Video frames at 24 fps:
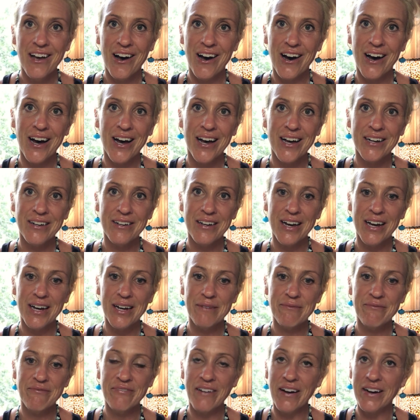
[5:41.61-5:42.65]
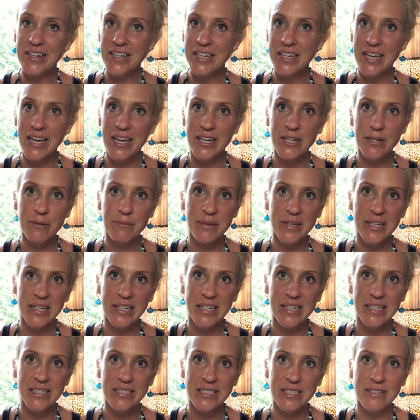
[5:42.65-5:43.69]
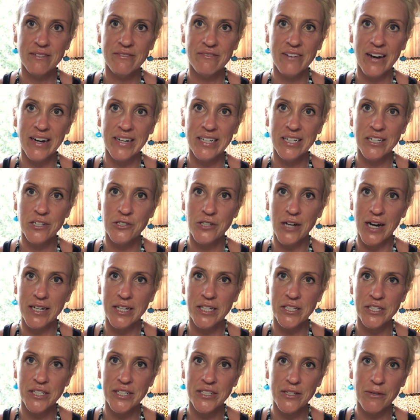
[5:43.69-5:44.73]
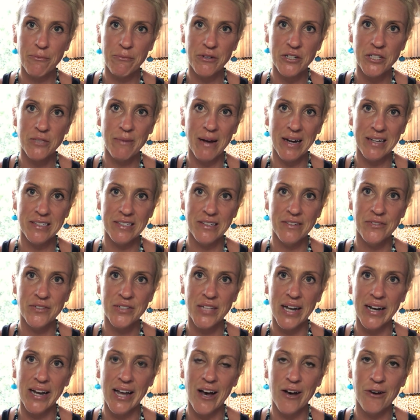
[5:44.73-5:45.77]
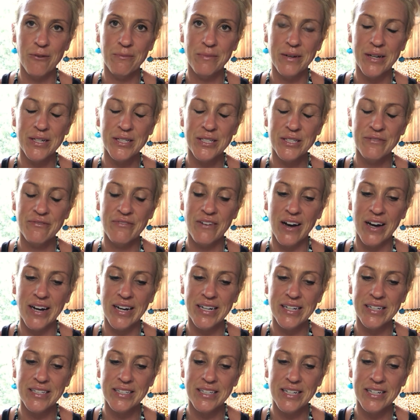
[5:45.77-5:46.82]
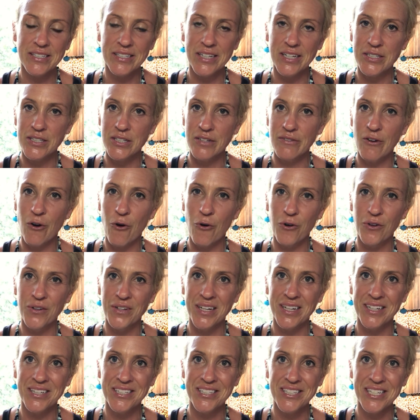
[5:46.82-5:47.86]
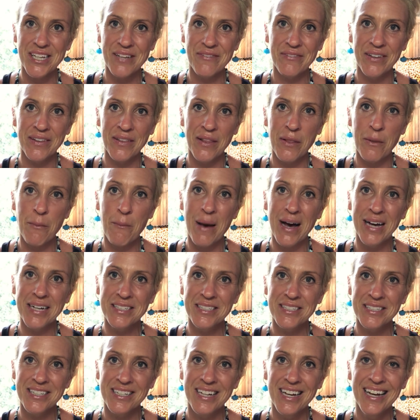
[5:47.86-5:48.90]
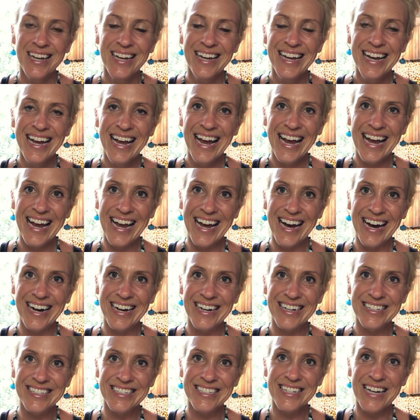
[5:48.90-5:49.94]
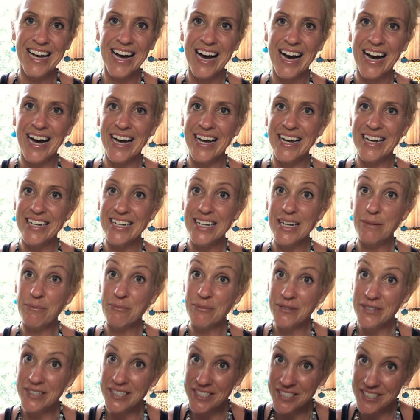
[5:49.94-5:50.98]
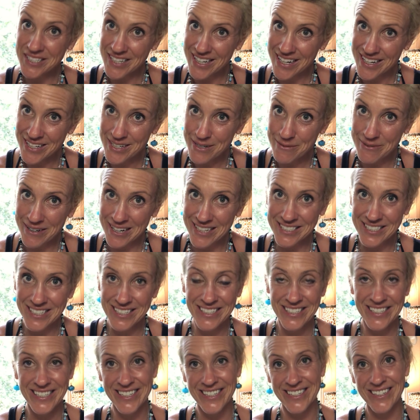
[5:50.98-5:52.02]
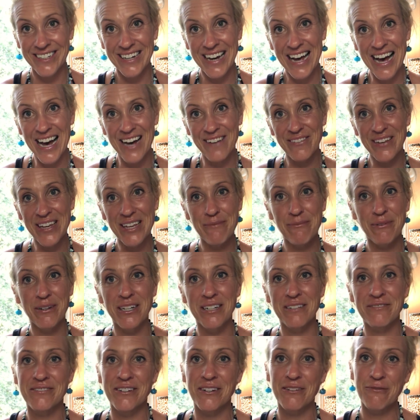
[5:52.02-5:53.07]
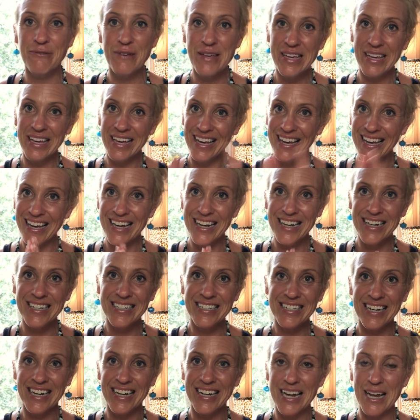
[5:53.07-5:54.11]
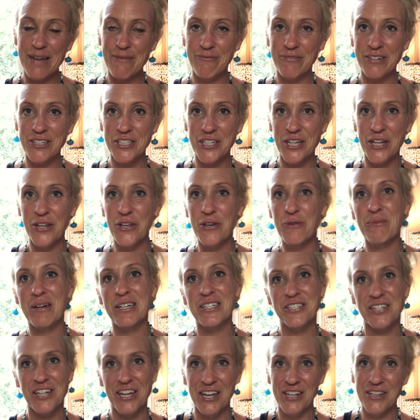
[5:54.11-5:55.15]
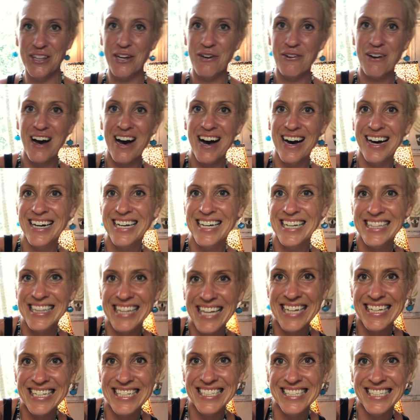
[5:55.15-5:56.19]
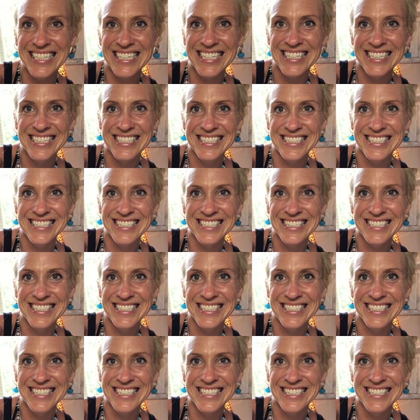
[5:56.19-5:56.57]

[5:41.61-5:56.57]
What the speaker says: on finding inner peace and finding strategies and perspectives that help us find a sense of wholeness, even in the mess. And I appreciate your presence here. Have a beautiful weekend, and I'm wishing you much aloha and light.